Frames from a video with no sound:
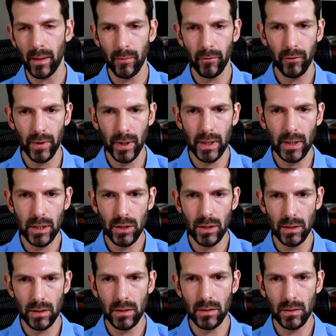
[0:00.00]
for the
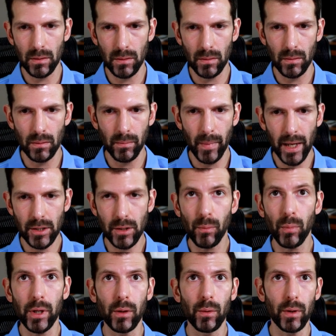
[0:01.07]
conditions to match up
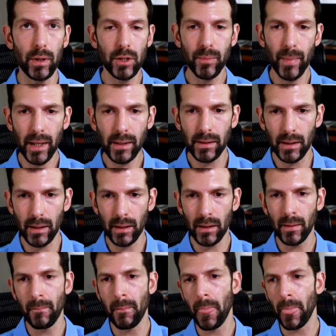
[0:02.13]
what you were expecting,
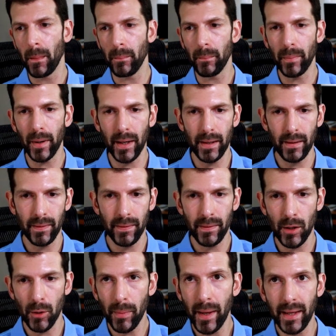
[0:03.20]
but
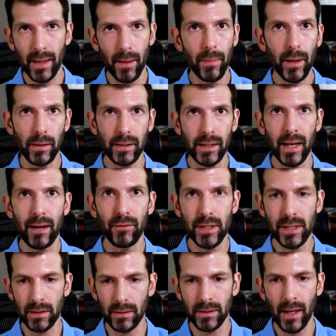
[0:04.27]
you're paying that penalty every
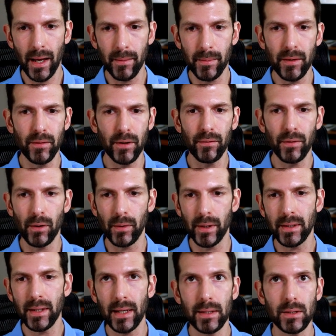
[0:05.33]
single time, even if it only
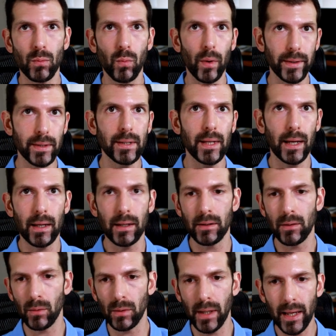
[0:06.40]
takes 1
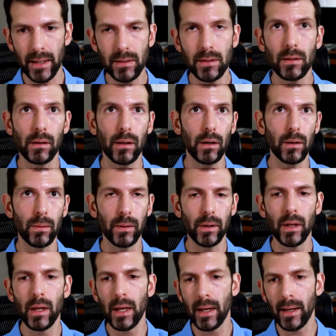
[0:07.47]
second or less to load.
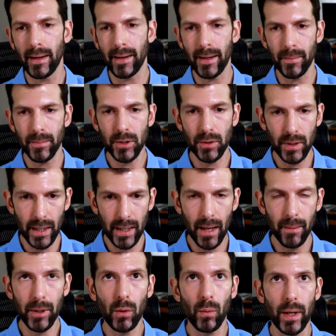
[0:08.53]
So
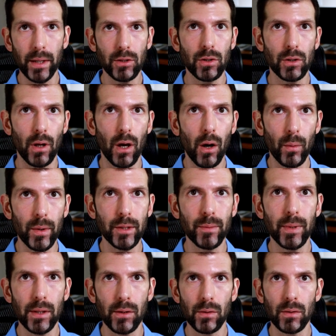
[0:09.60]
dynamic waits should always
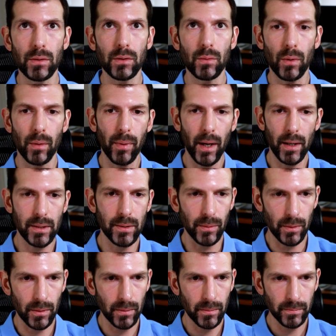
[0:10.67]
be used where
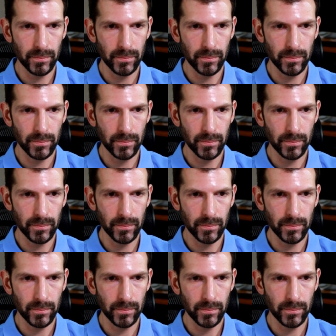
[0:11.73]
possible.